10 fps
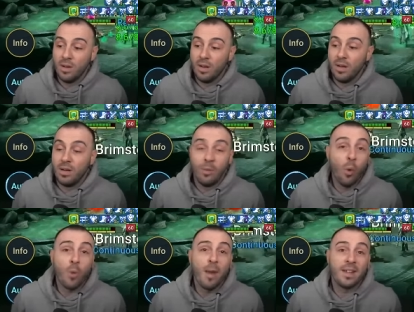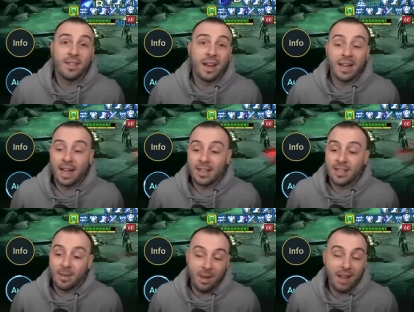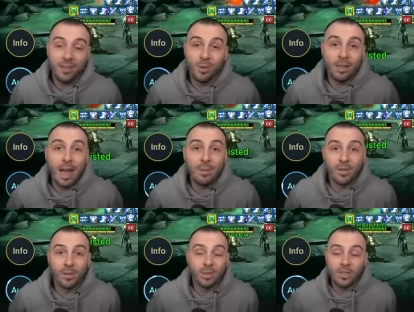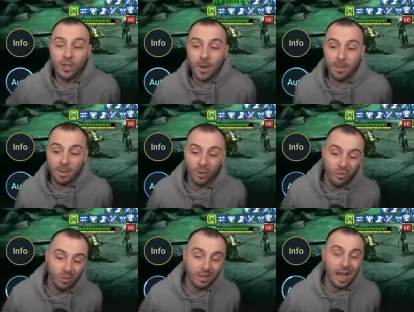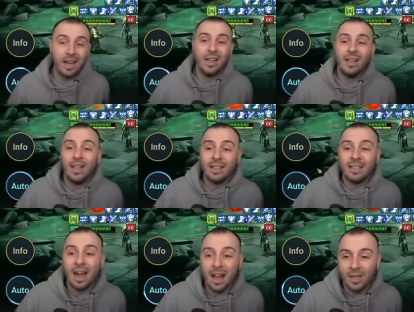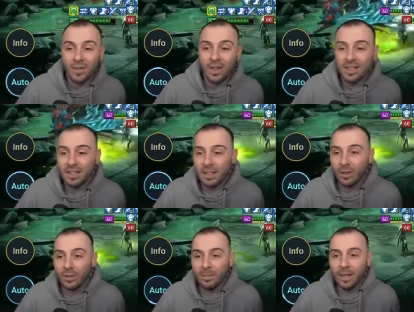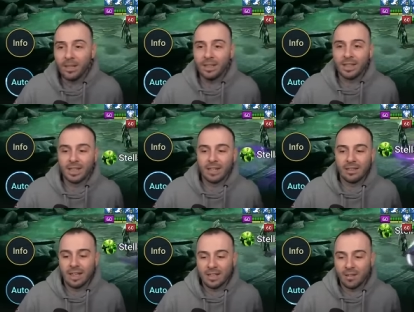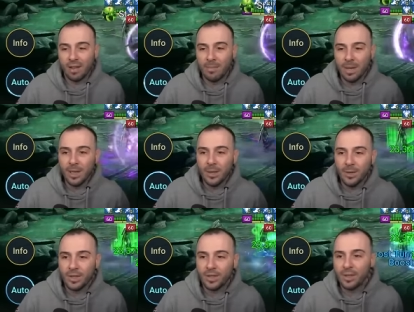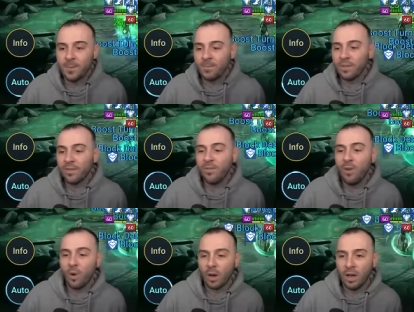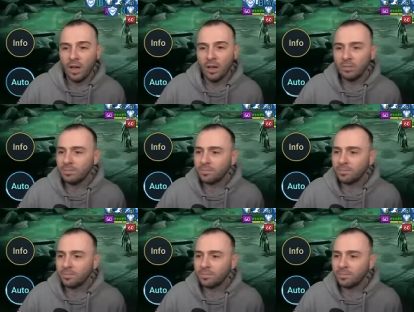a War Master and get some extra damage from this champion too. But then it's not as versatile on the build. It cannot necessarily be used for a uh,